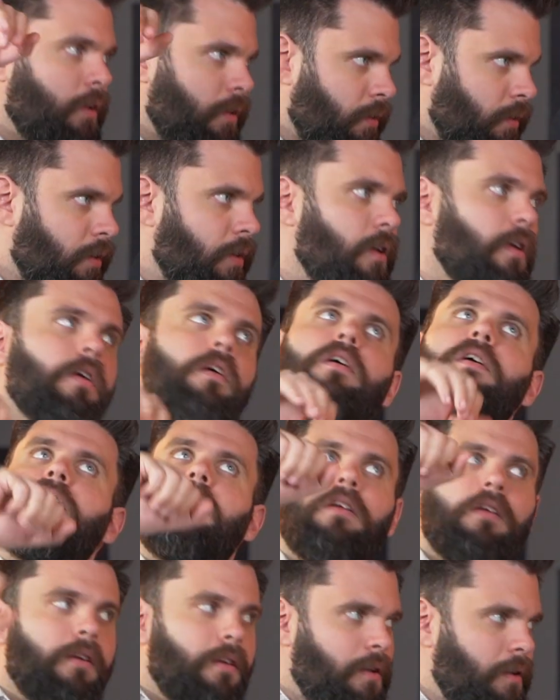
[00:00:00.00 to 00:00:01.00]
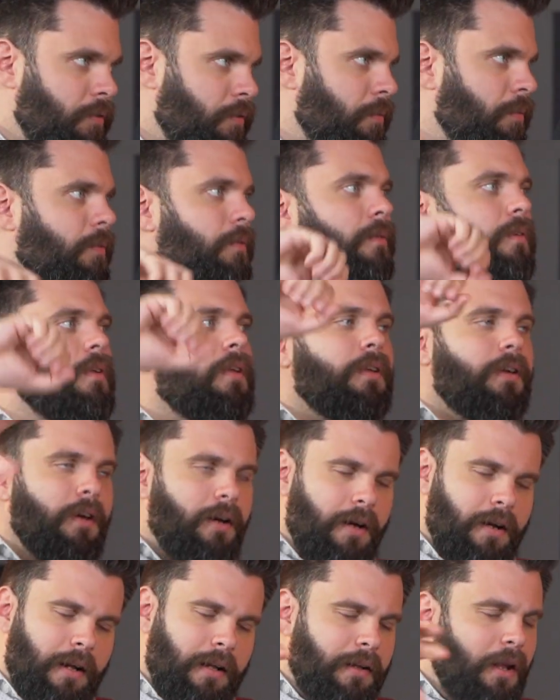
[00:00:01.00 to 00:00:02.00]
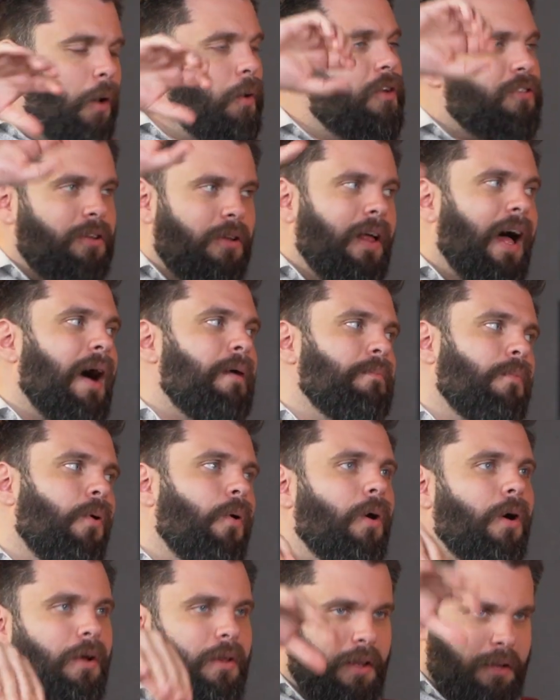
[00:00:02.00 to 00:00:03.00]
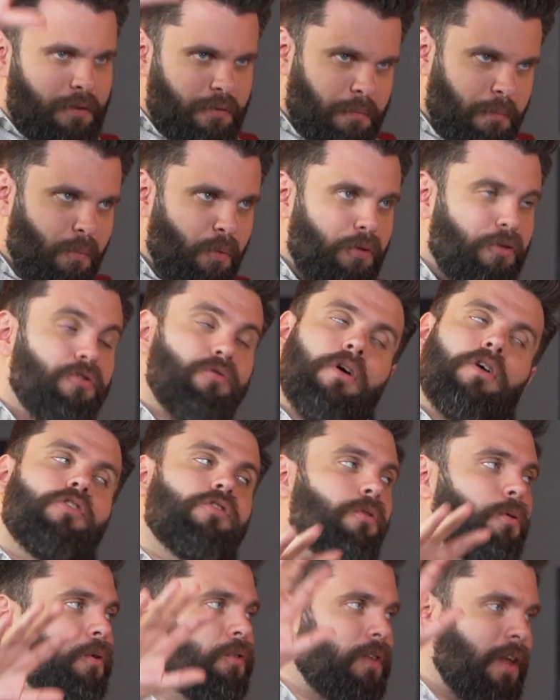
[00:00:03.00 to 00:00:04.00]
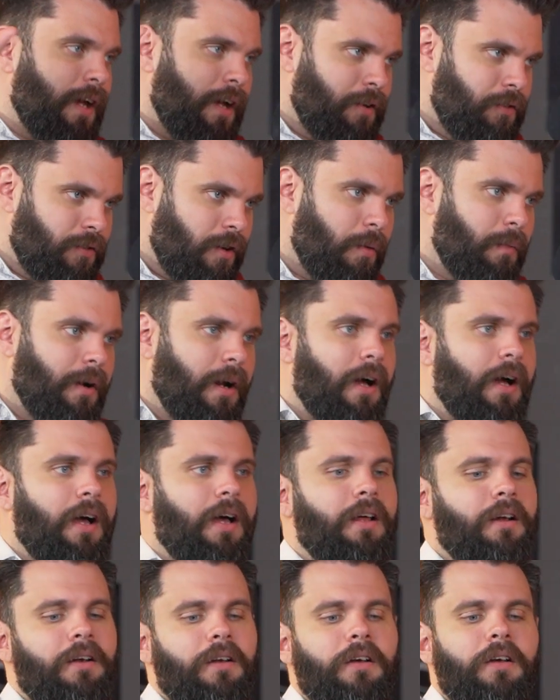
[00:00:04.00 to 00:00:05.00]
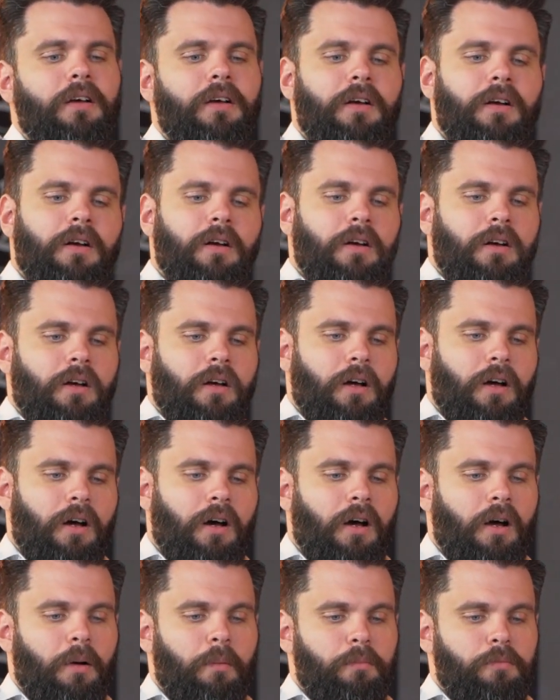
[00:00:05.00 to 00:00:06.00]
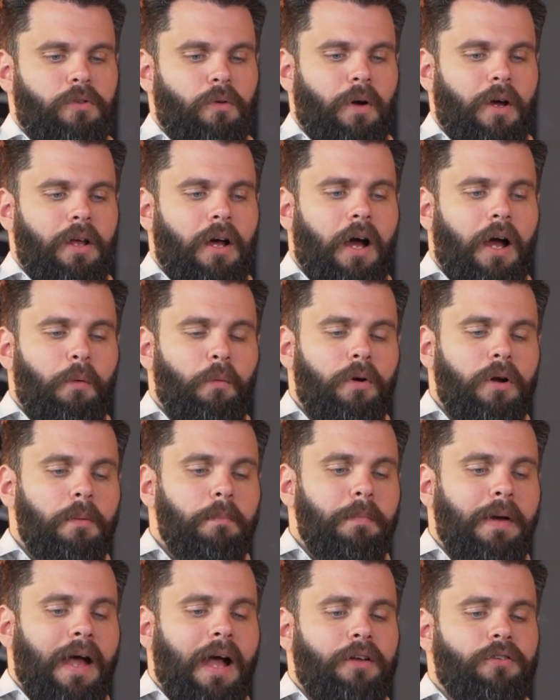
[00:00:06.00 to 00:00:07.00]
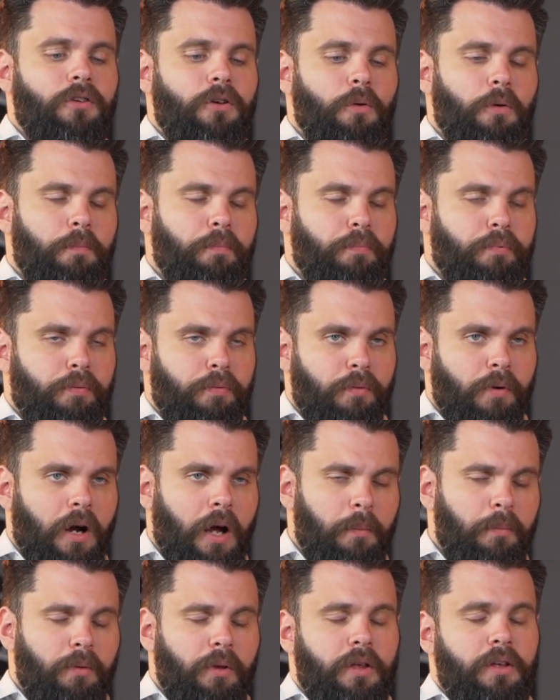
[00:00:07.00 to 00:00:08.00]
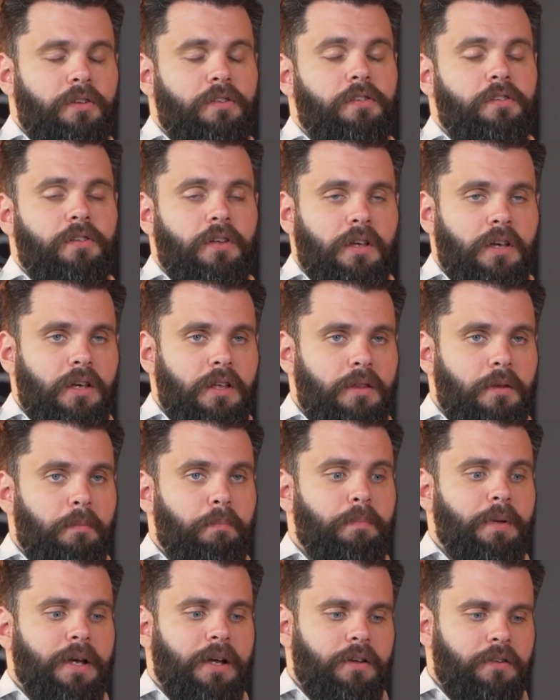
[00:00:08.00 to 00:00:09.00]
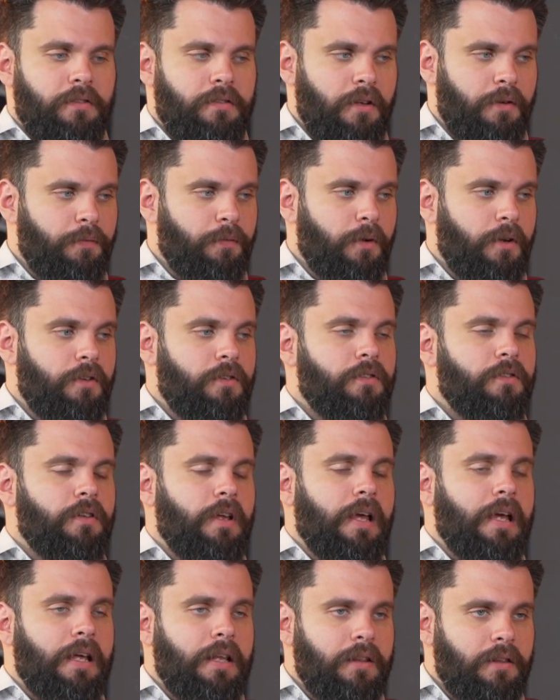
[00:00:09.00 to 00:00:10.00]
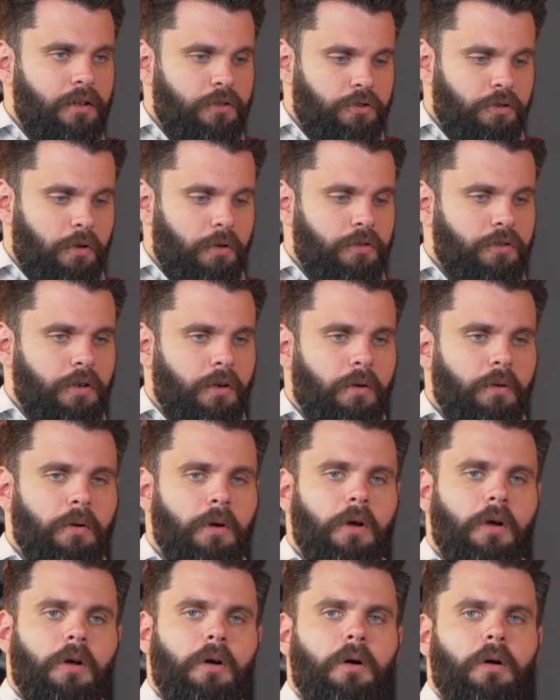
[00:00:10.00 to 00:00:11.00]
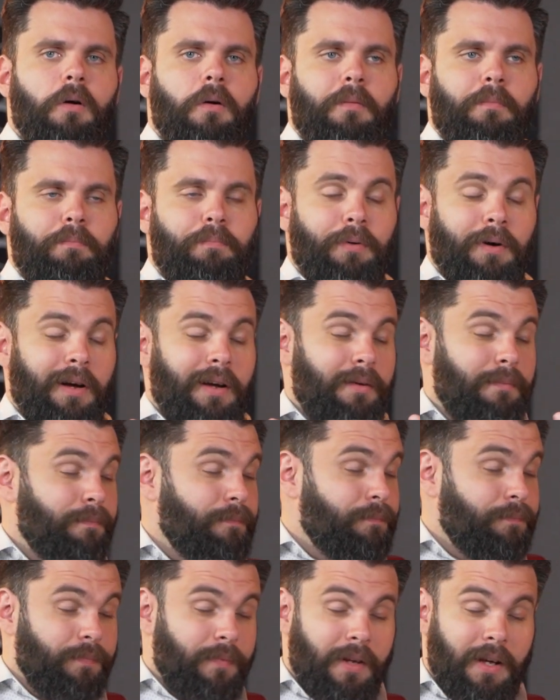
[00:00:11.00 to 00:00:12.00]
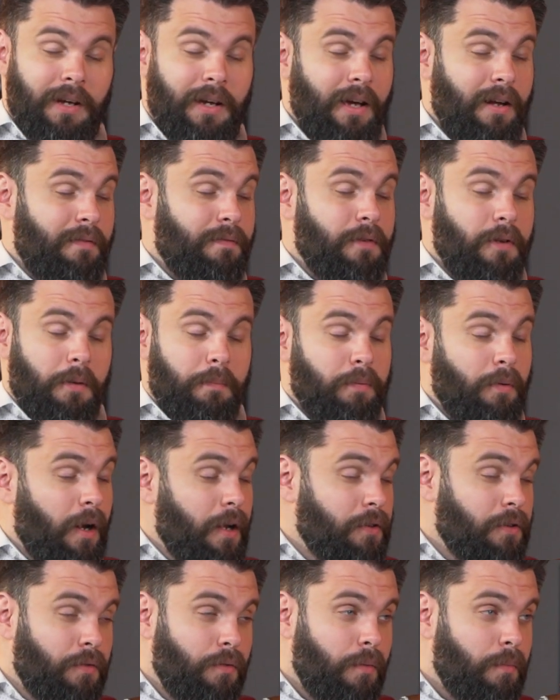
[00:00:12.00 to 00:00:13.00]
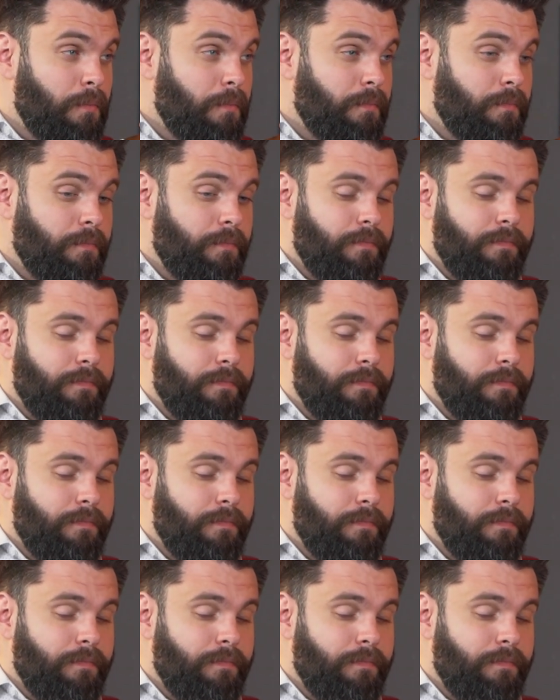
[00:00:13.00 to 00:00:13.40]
You're going to notice a lot more. Like there's more structural things going on. So I would imagine you would probably see the biggest difference in the Churchill, but again, for the price of them,